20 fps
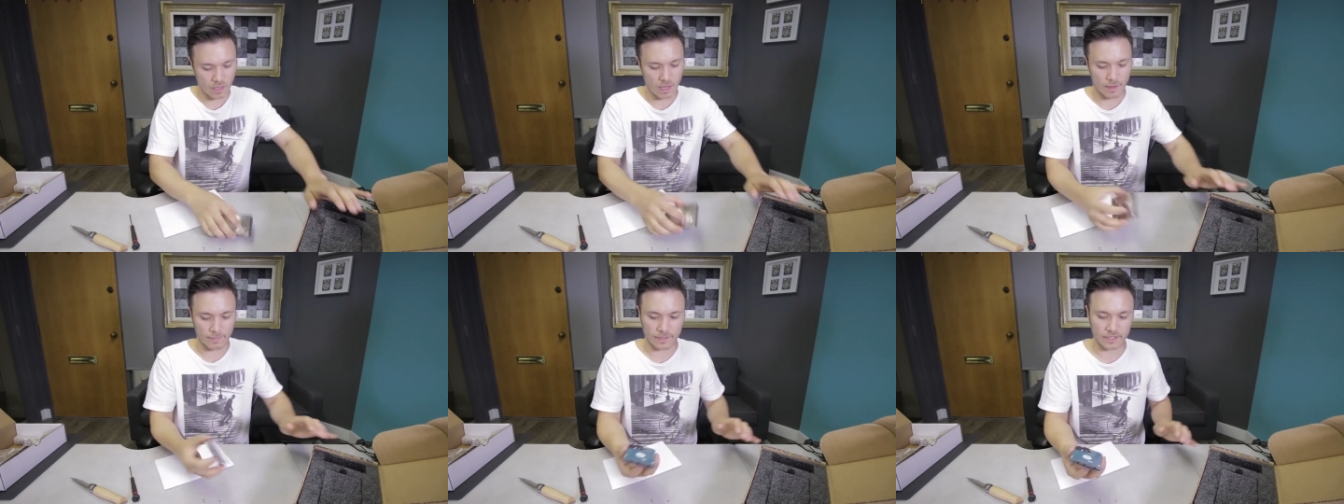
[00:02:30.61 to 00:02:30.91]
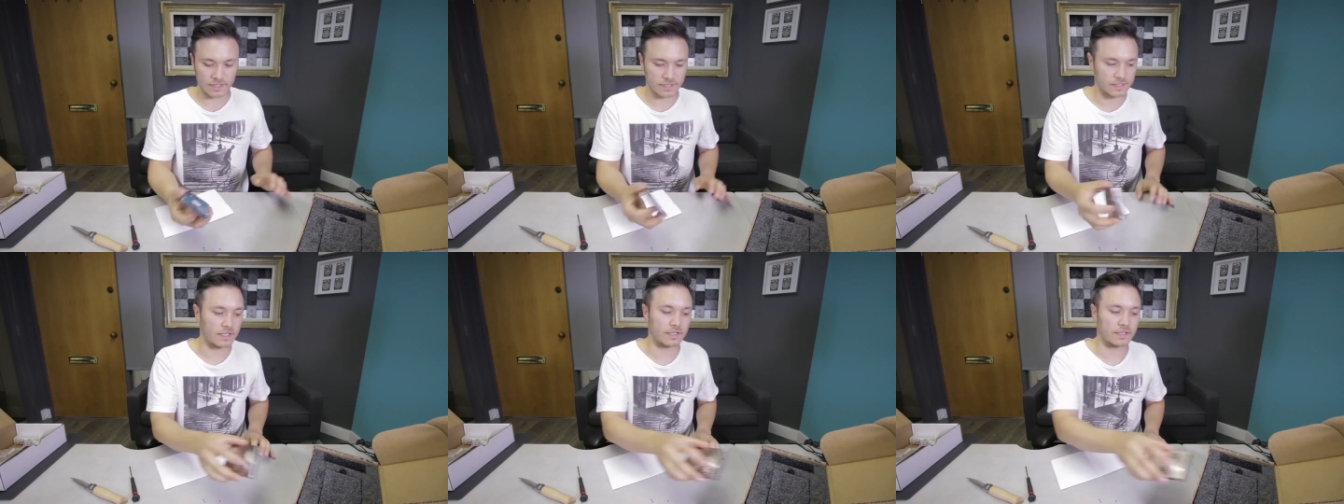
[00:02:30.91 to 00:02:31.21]
I'm
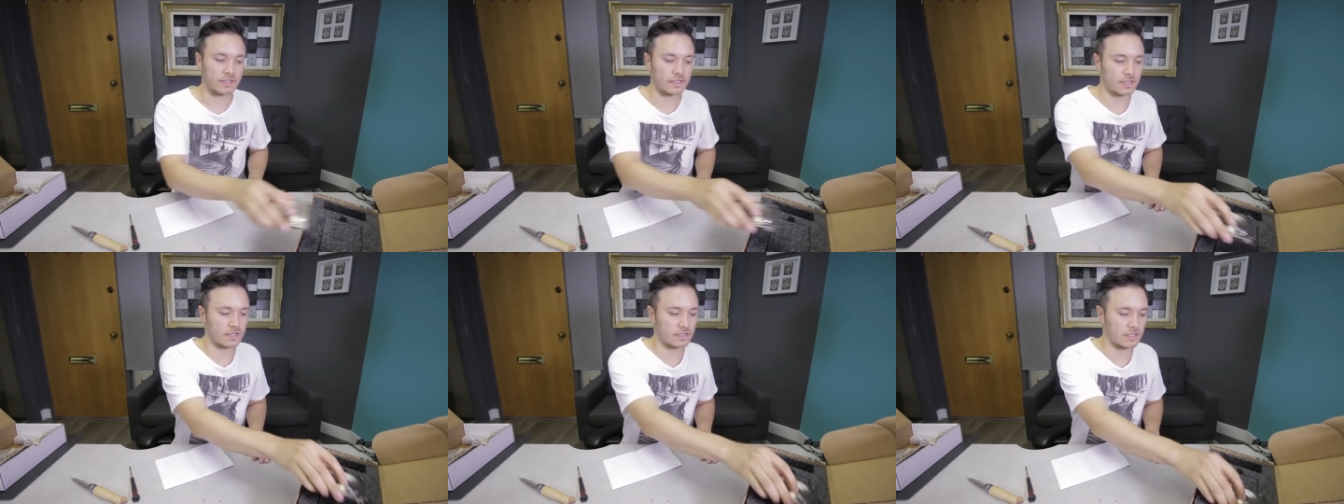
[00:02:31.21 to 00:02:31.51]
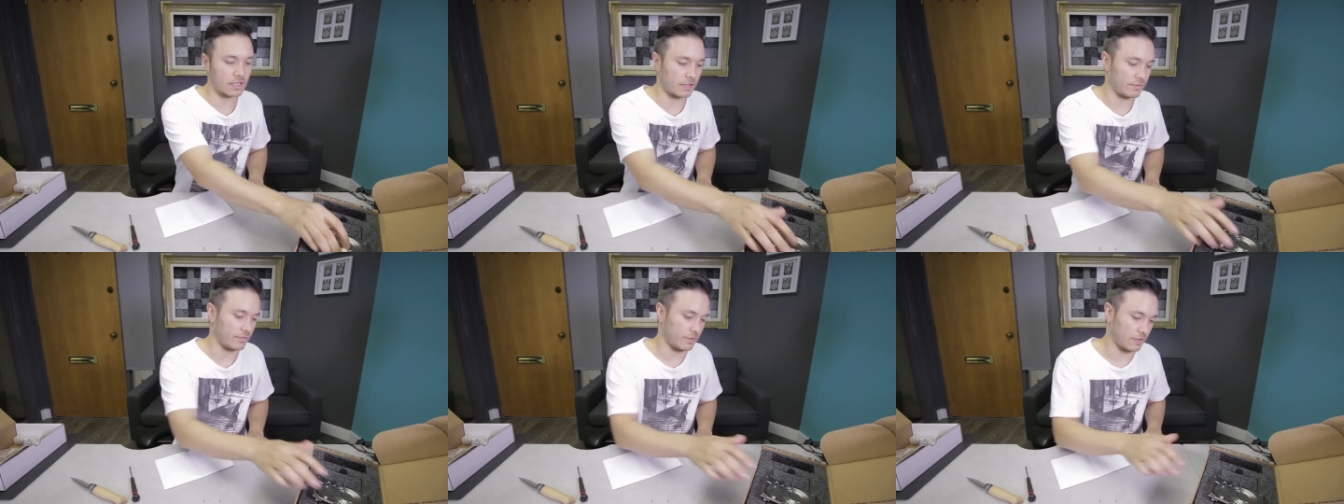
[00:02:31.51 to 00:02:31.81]
gonna set this
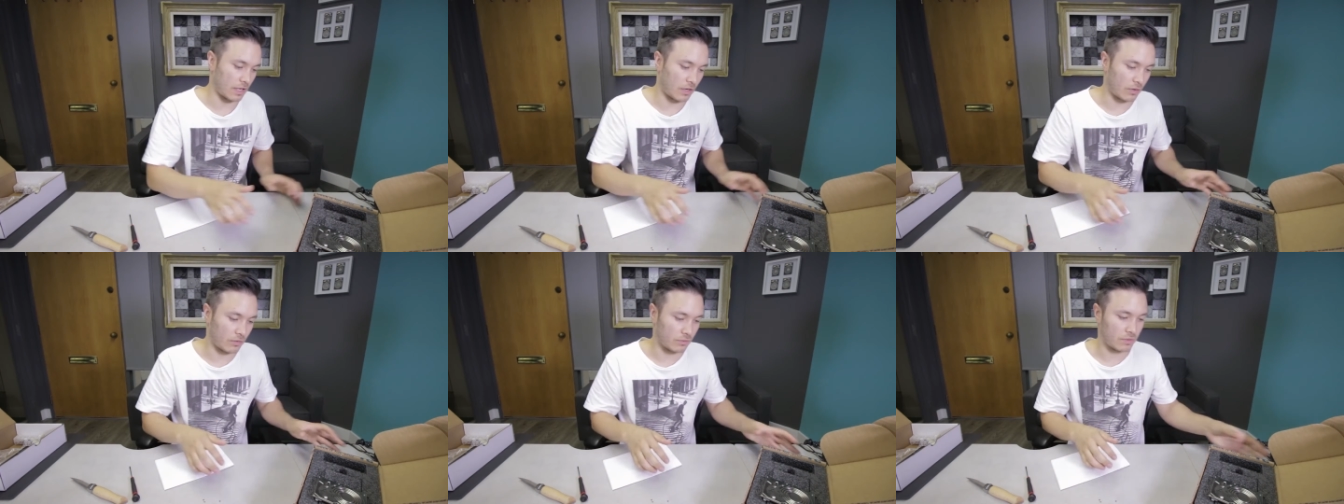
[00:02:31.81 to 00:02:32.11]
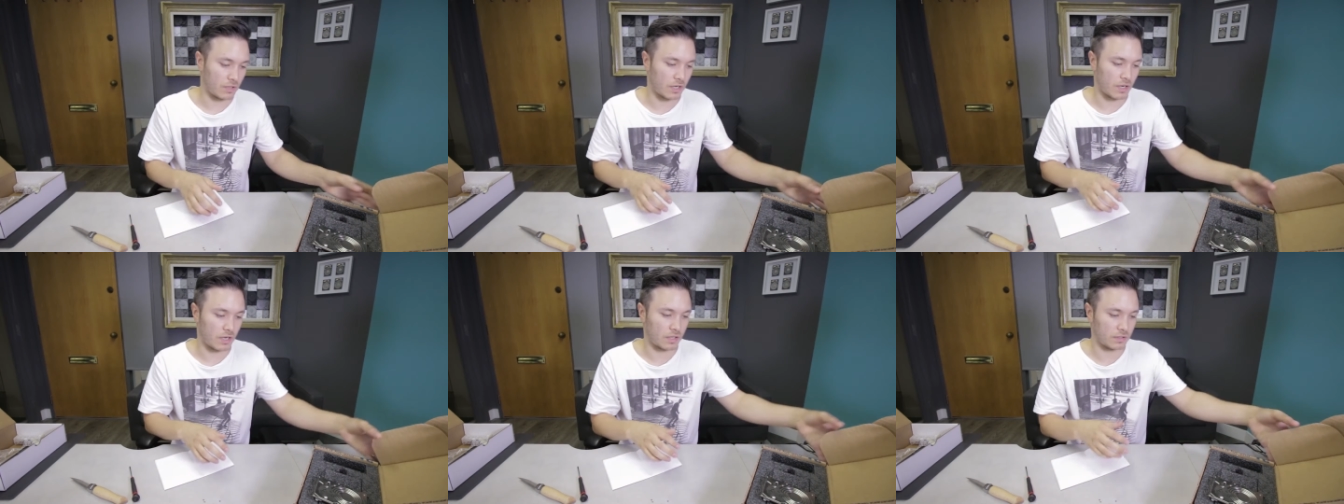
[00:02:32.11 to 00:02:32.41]
aside for now.
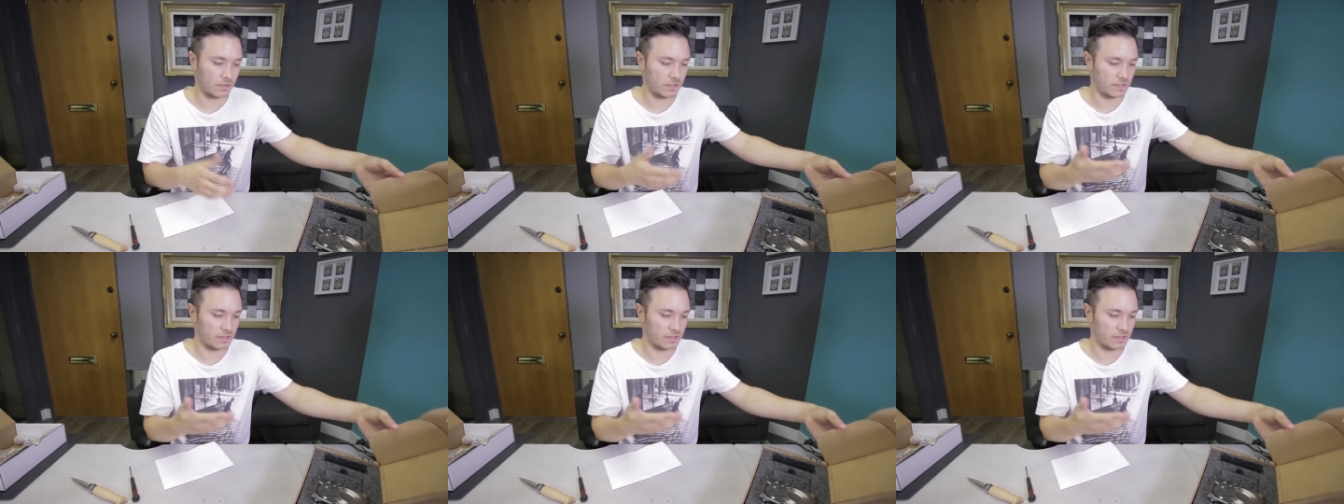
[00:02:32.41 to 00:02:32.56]
Uh,